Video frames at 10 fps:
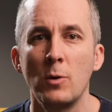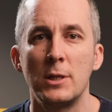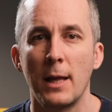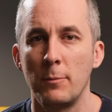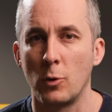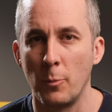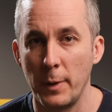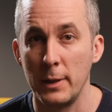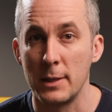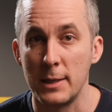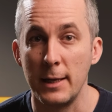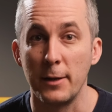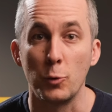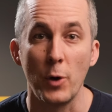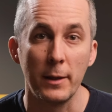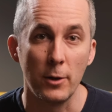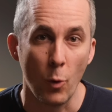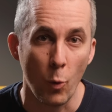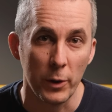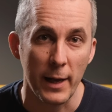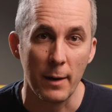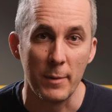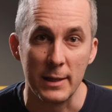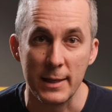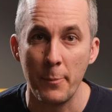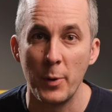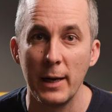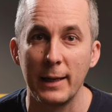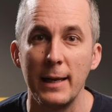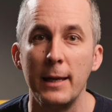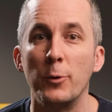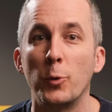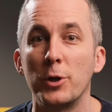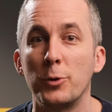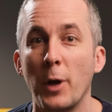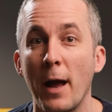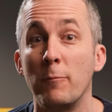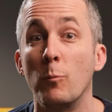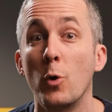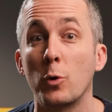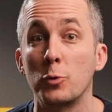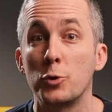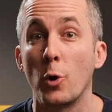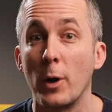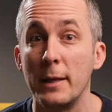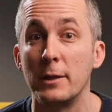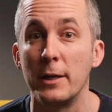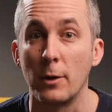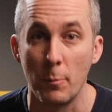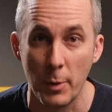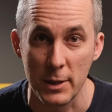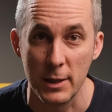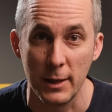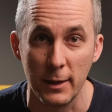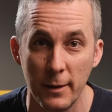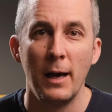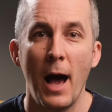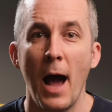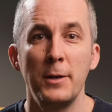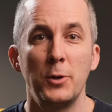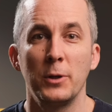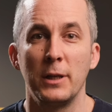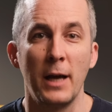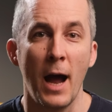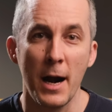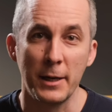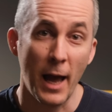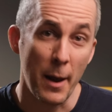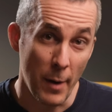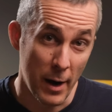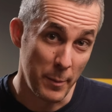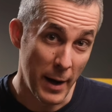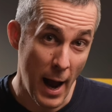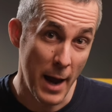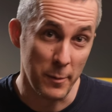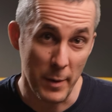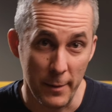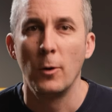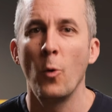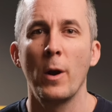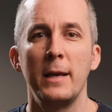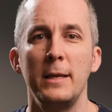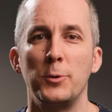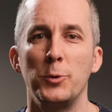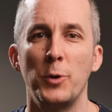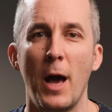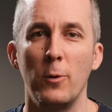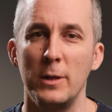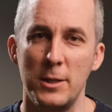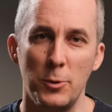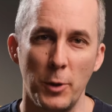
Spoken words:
it's time to complete the scene and to render all the elements separately in order to have more control later in compositing. I thought that the hard times are behind me. All I need to do now is to